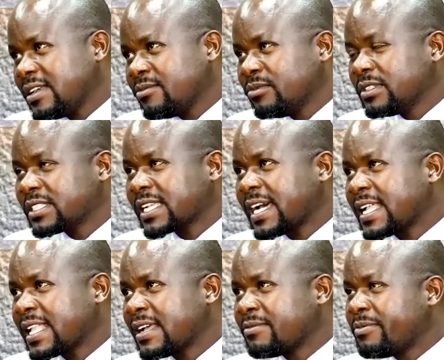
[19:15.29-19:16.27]

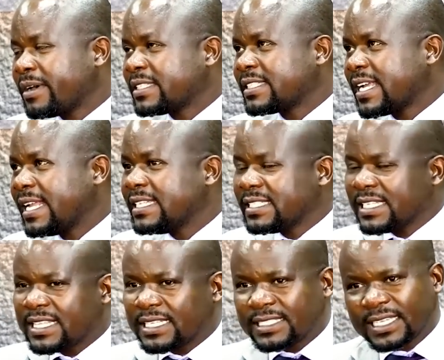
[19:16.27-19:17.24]
musikana pastor ane
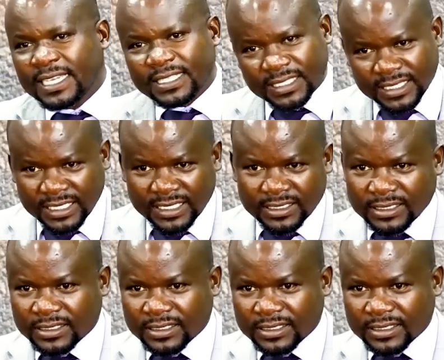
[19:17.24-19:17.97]
38 years